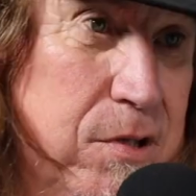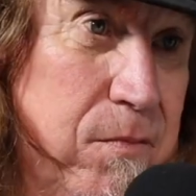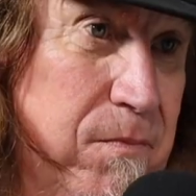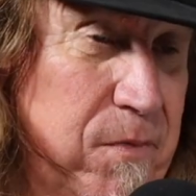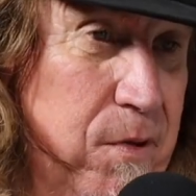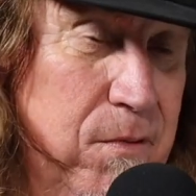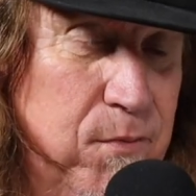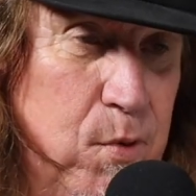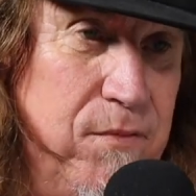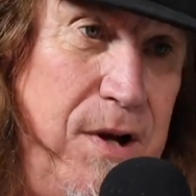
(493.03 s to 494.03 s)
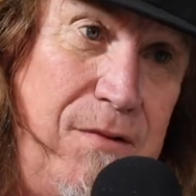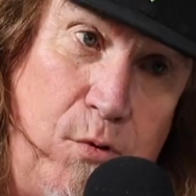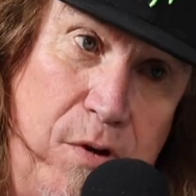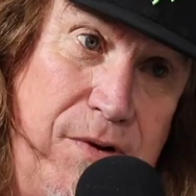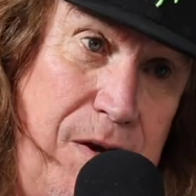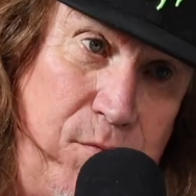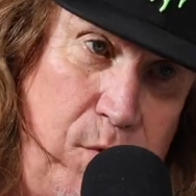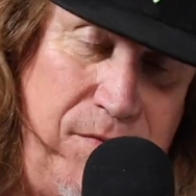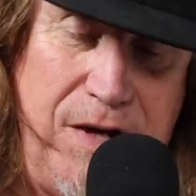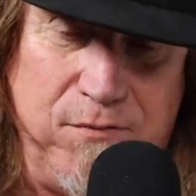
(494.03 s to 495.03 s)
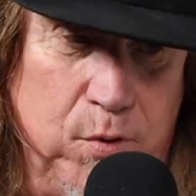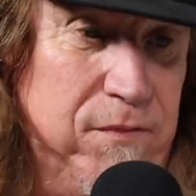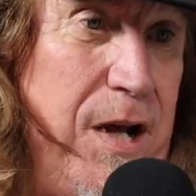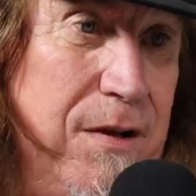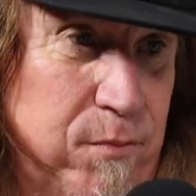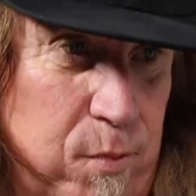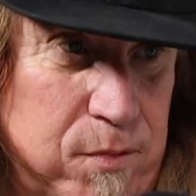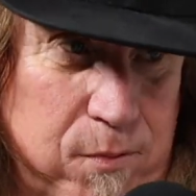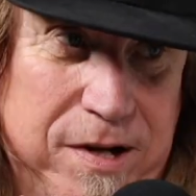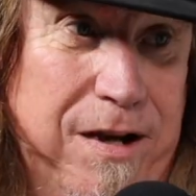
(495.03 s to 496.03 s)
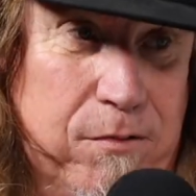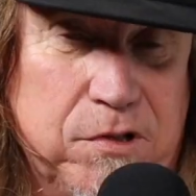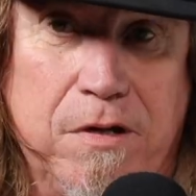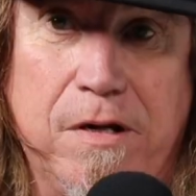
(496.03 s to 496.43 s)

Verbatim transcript: That's, you know, forty-five, forty-five, forty-five, forty-five. We're three hours.